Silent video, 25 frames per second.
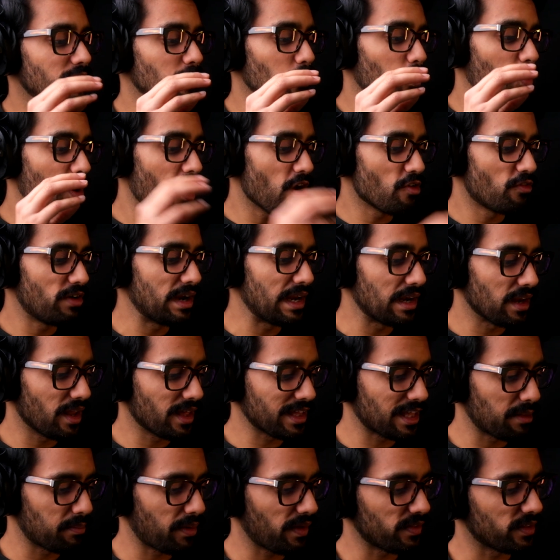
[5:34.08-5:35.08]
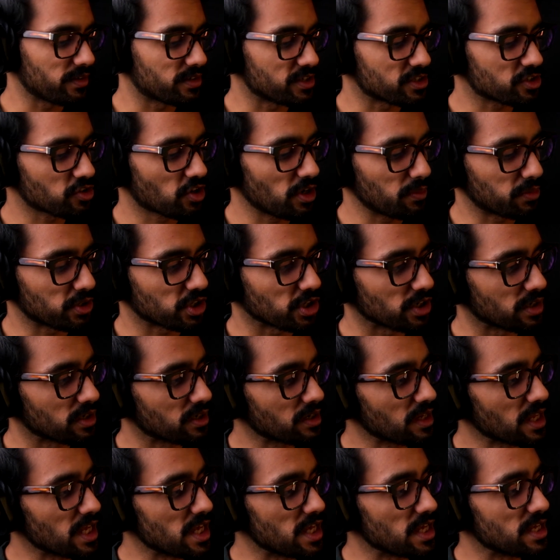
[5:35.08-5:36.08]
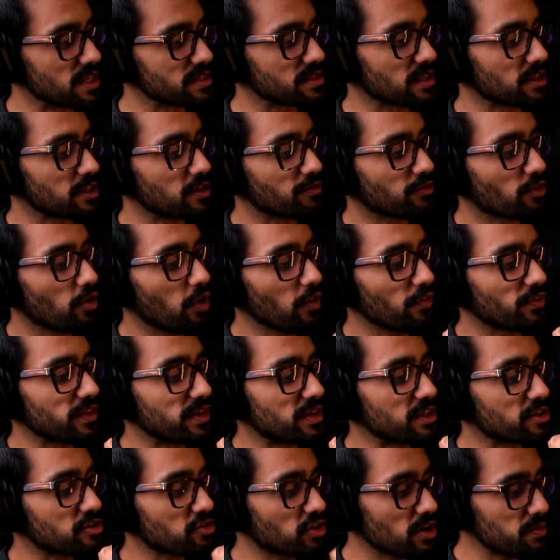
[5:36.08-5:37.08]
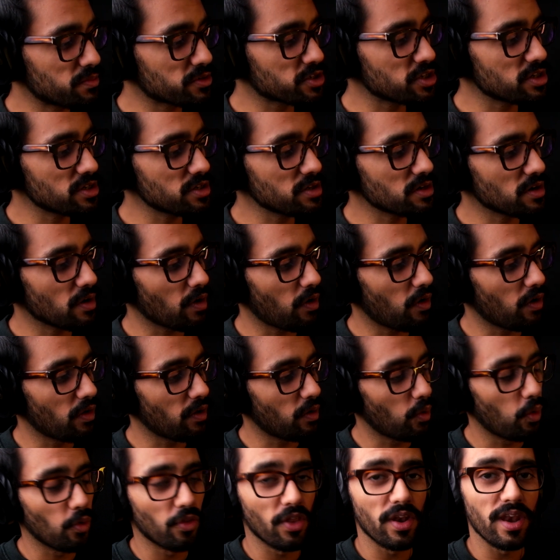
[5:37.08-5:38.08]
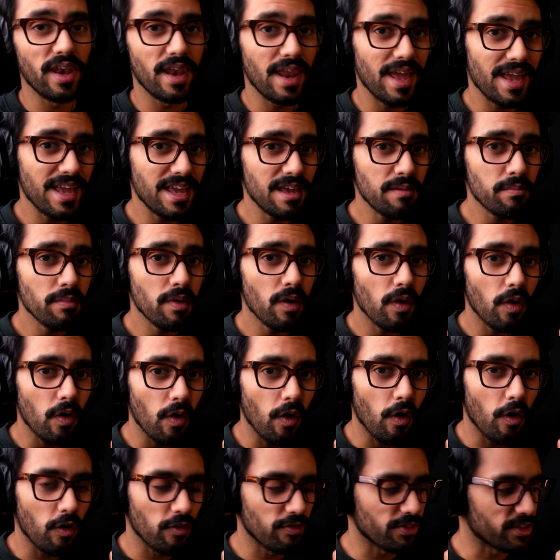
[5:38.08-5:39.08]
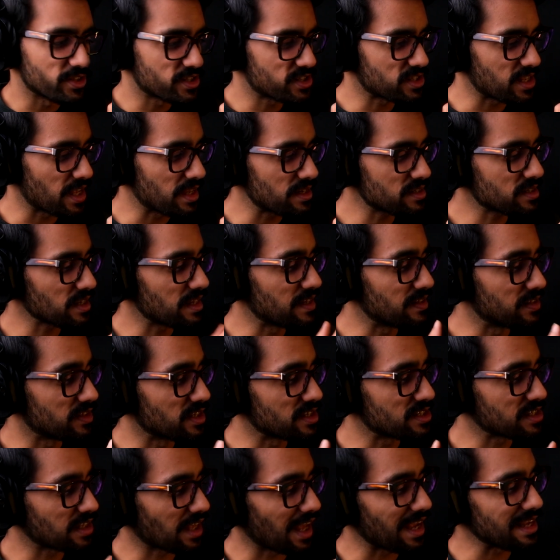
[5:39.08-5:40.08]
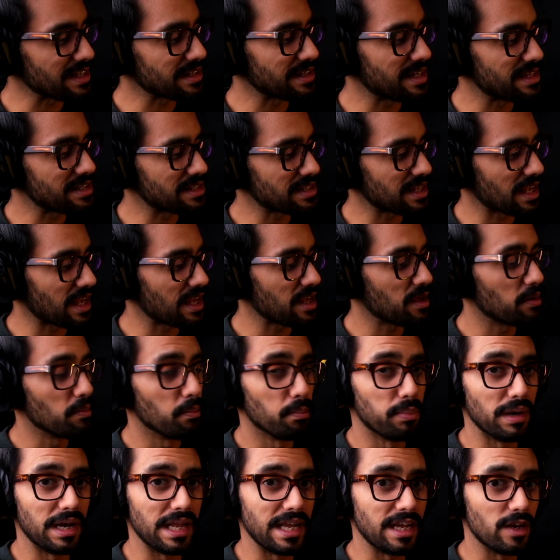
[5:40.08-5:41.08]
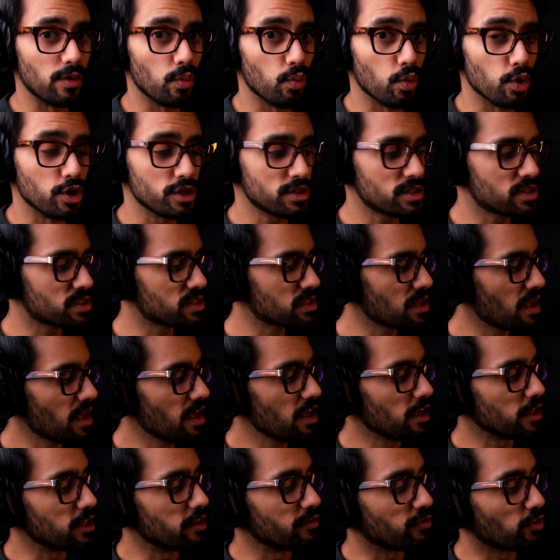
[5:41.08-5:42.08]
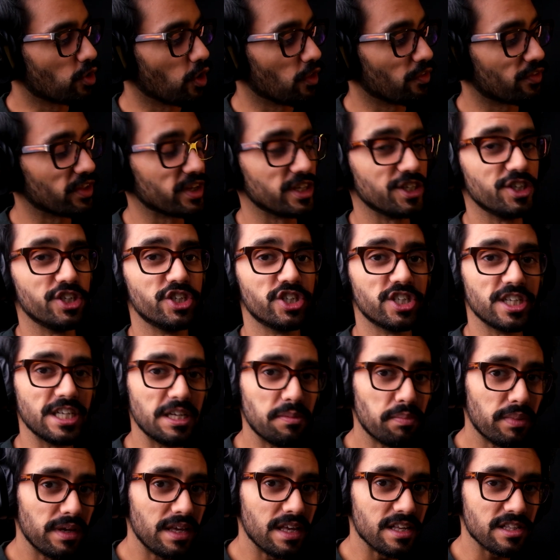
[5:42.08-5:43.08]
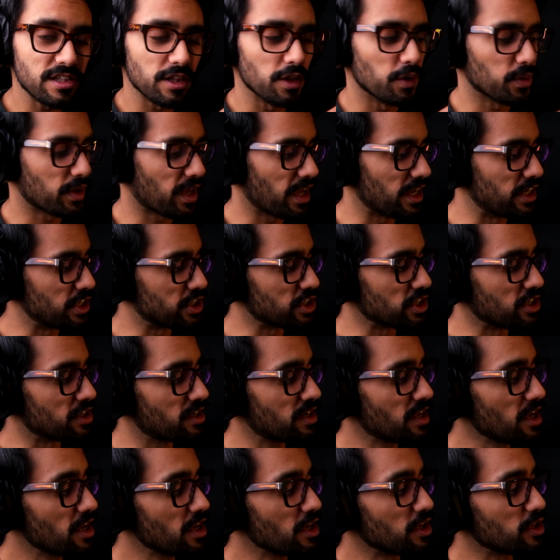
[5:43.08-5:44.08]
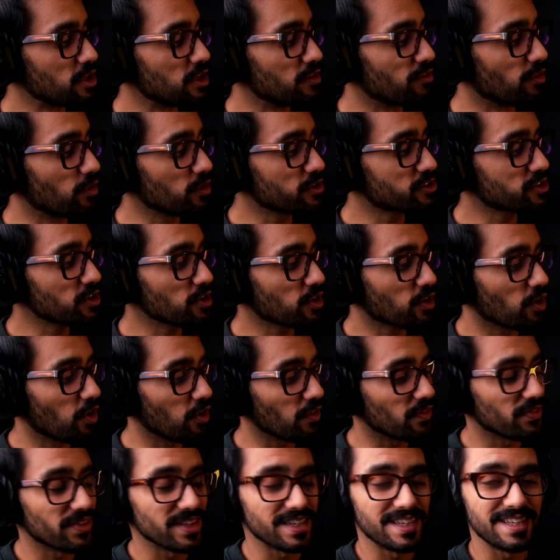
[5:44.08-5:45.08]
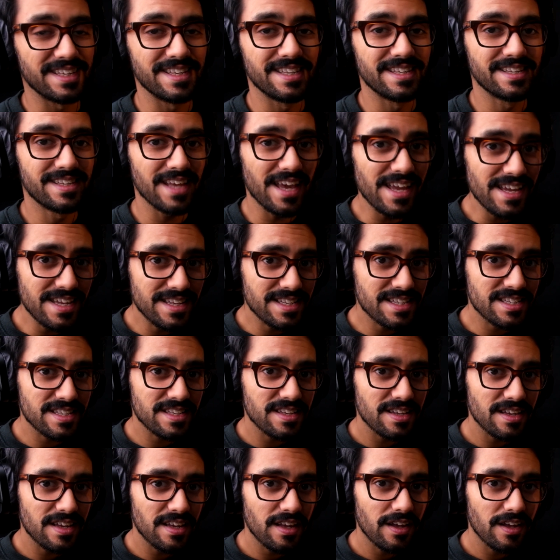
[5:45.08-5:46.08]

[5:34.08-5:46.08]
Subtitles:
what I really like about the description is that you've got the description or the name of the scent, in this case let's say Blean Woods, you've got the GPS location, you've also got the date